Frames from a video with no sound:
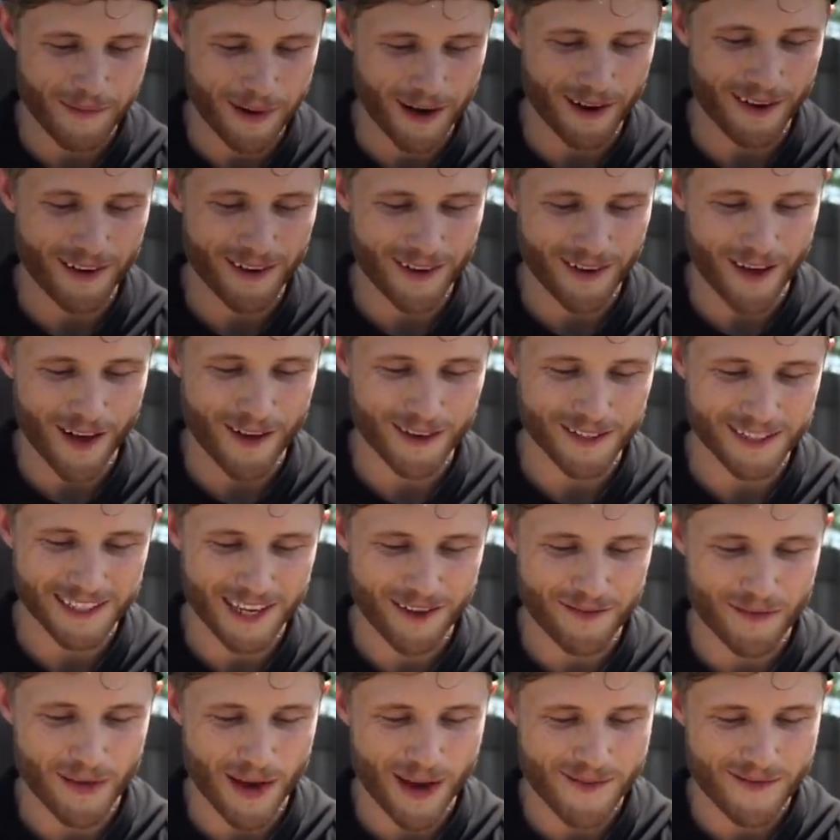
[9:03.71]
but I'll
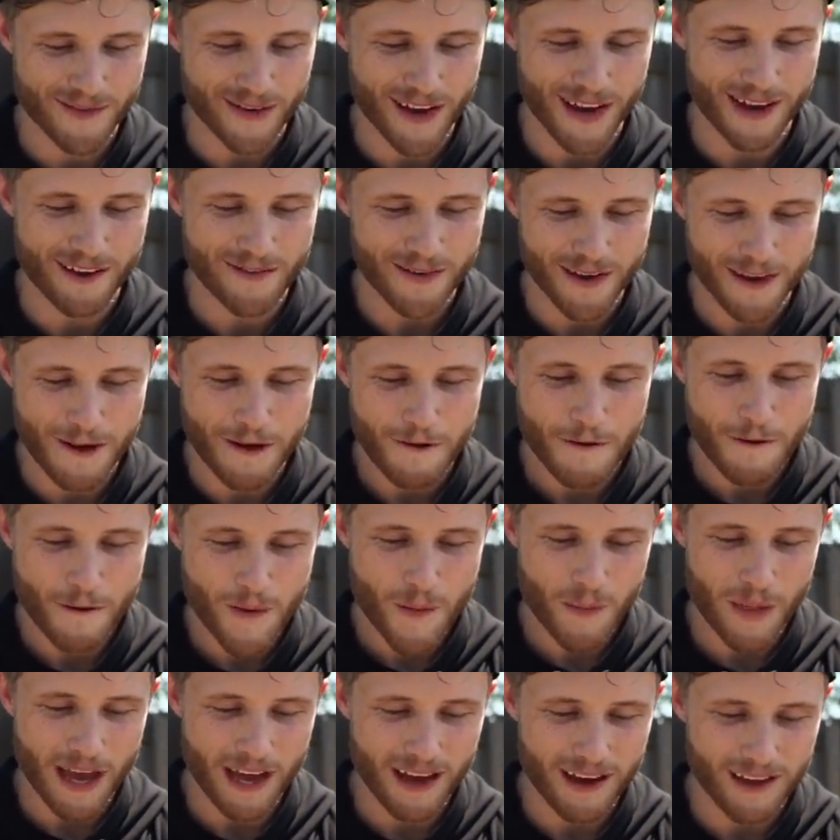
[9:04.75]
say
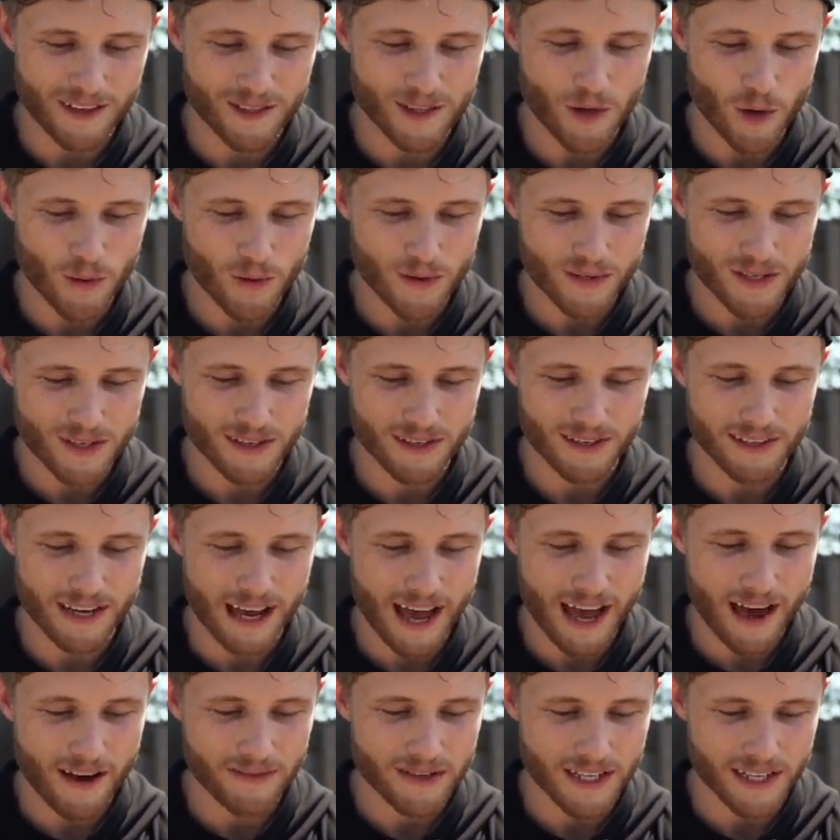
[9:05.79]
5'5", don't
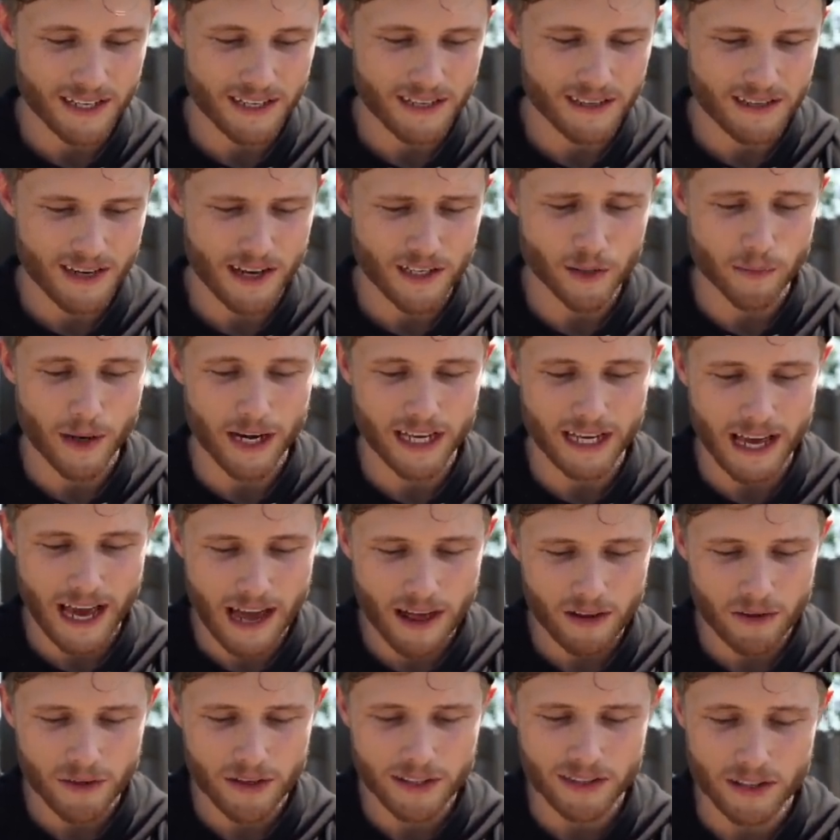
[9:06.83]
have to eat as many
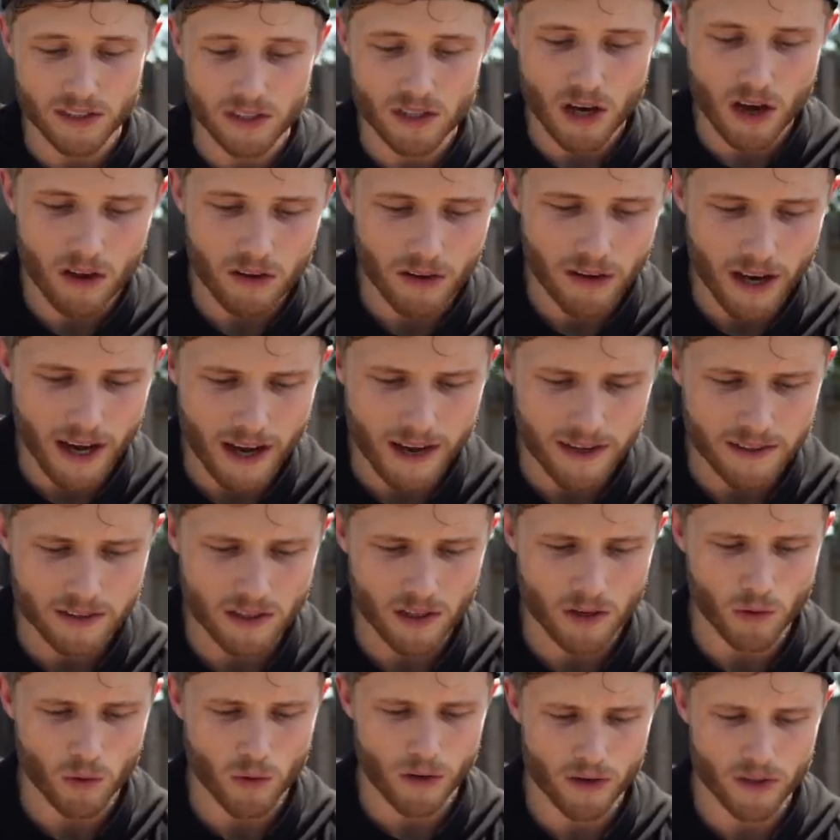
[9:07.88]
calories as taller guys
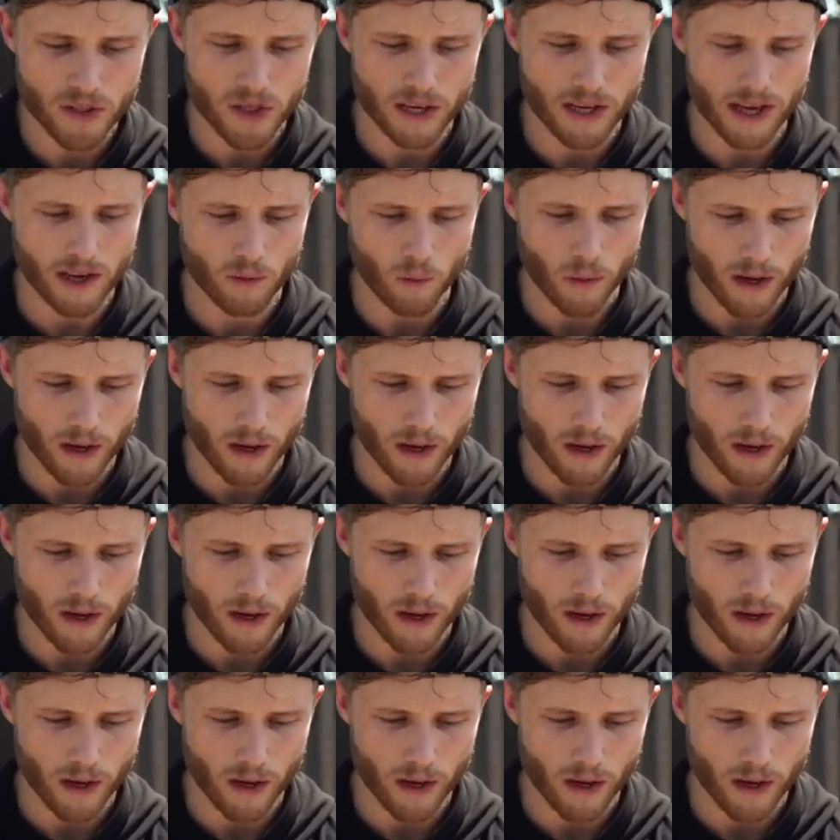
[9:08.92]
in order to gain